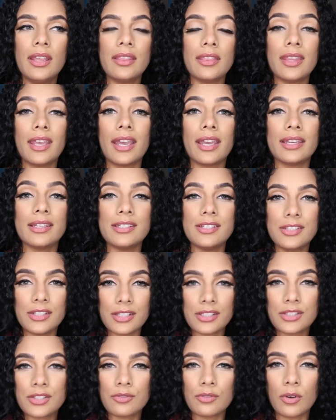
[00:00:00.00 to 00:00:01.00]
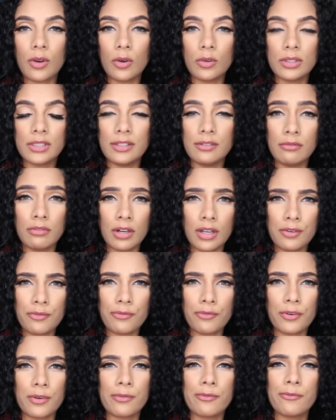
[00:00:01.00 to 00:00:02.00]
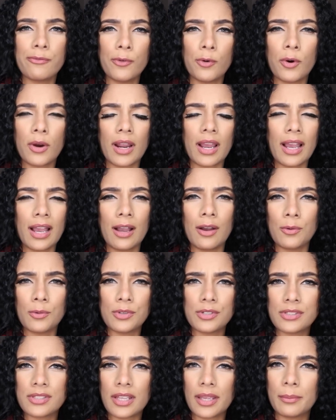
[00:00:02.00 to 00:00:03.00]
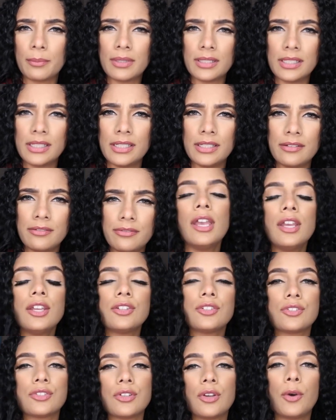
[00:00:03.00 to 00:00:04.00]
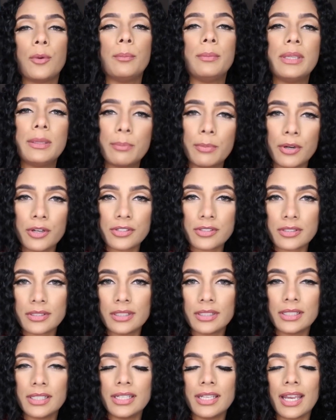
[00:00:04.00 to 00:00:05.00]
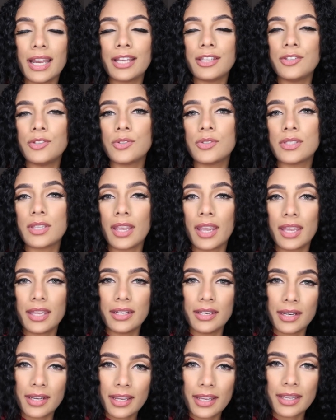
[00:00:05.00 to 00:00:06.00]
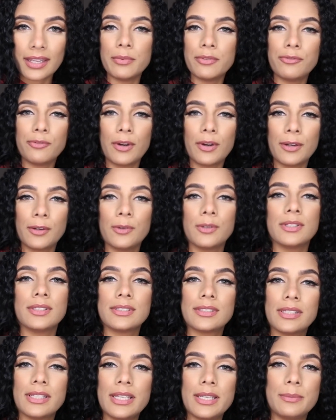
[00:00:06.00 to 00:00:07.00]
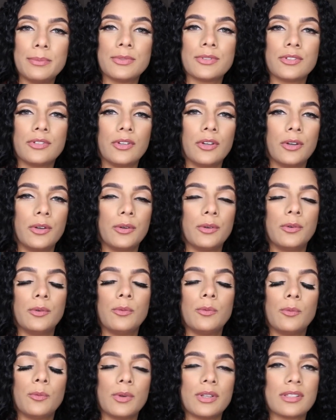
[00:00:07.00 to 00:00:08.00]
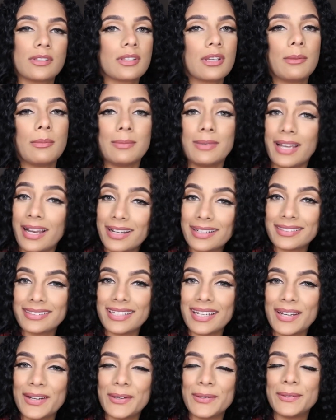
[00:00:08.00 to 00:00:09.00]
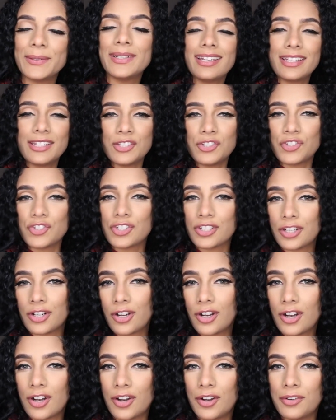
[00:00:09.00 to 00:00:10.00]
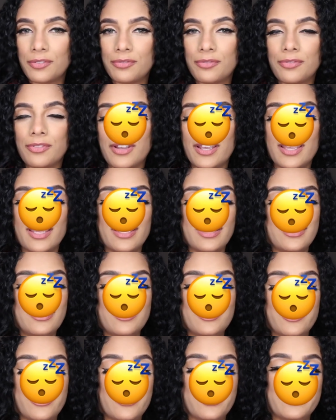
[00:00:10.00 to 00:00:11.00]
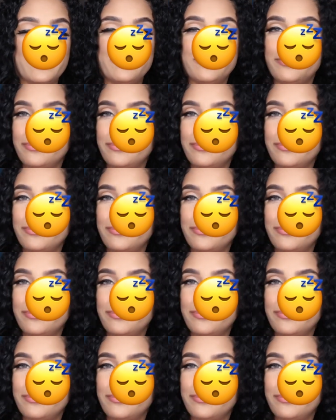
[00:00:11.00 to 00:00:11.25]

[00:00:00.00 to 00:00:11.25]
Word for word: that it does only run for four hours i believe so me personally i use it at night before i go to sleep so once i'm knocked out it can shut off and you know